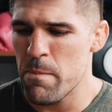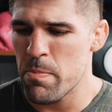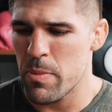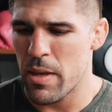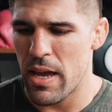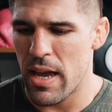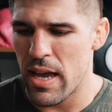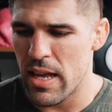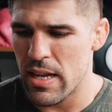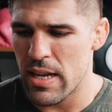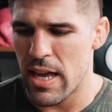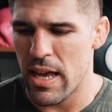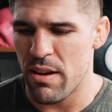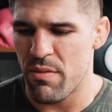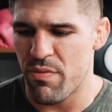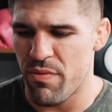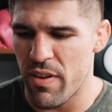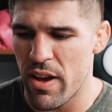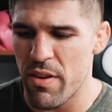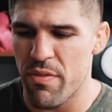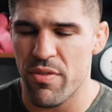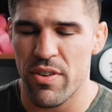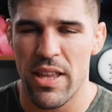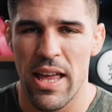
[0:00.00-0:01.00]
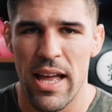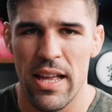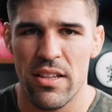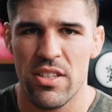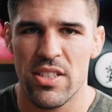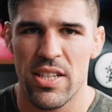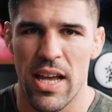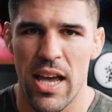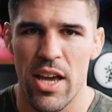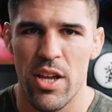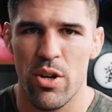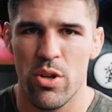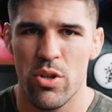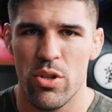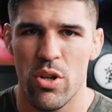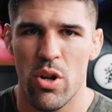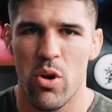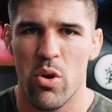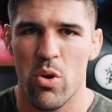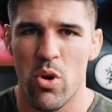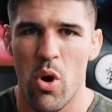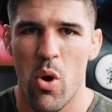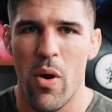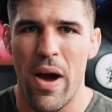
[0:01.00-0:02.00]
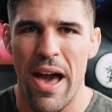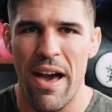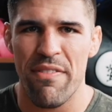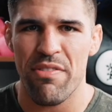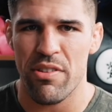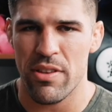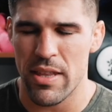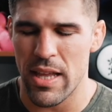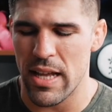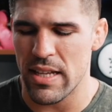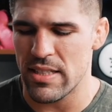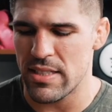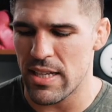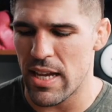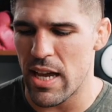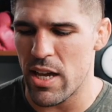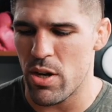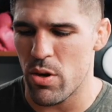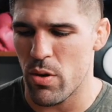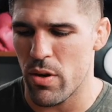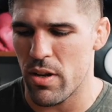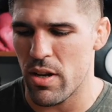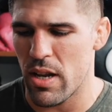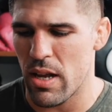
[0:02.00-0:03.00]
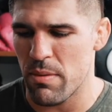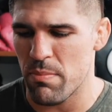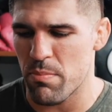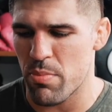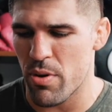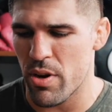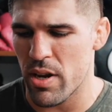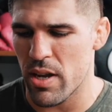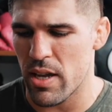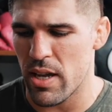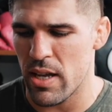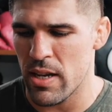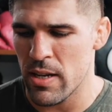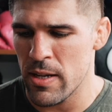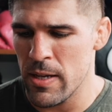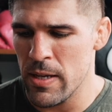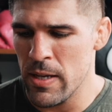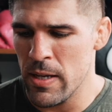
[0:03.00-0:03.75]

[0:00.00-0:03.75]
and fight for that title, you know, go after that title and bring it.